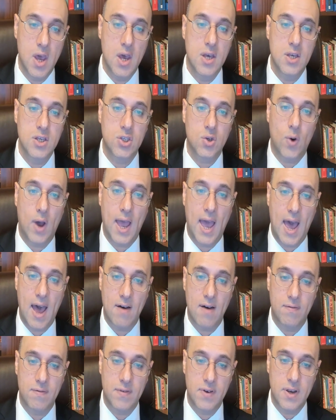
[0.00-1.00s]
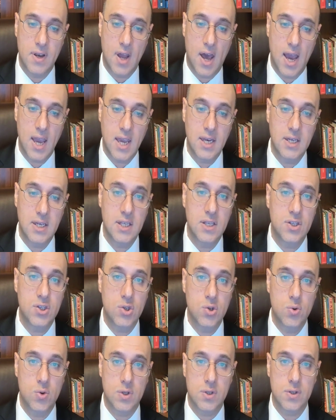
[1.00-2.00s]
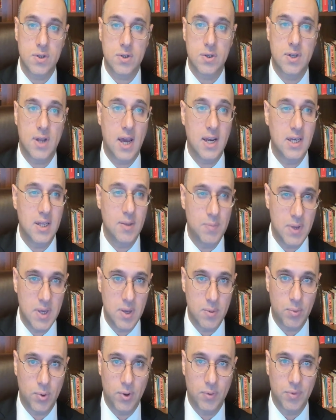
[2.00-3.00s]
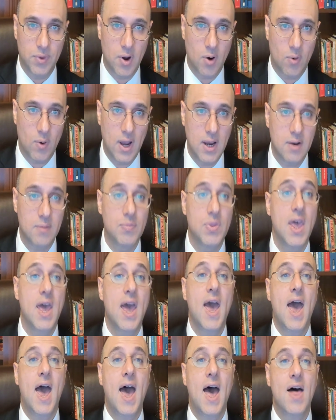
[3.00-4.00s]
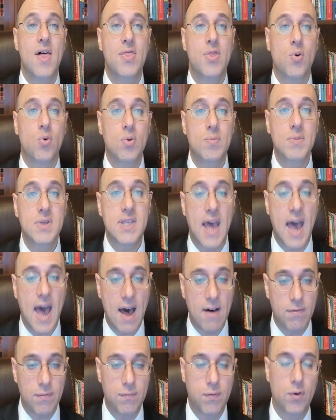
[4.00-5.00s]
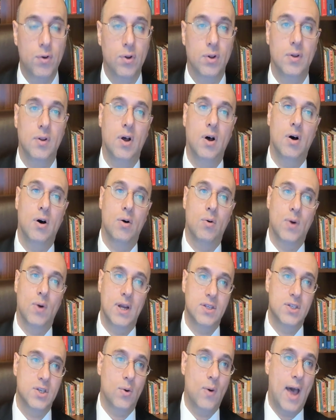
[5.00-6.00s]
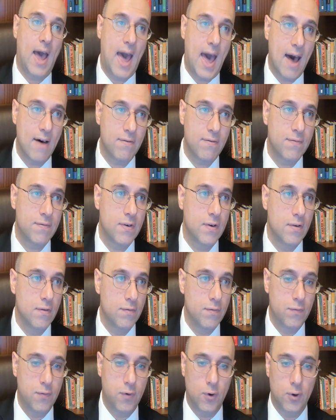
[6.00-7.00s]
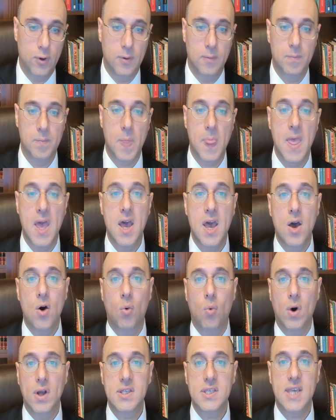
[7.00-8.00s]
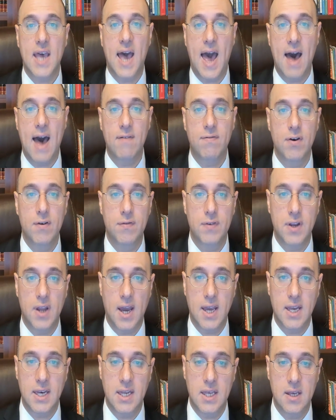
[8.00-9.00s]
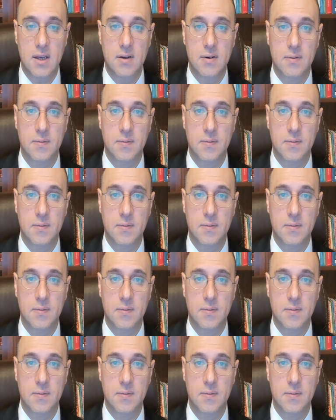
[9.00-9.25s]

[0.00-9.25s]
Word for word: So I have 90 students, 90 people, all right? The room is half full, all right, so half full. What's half of 90?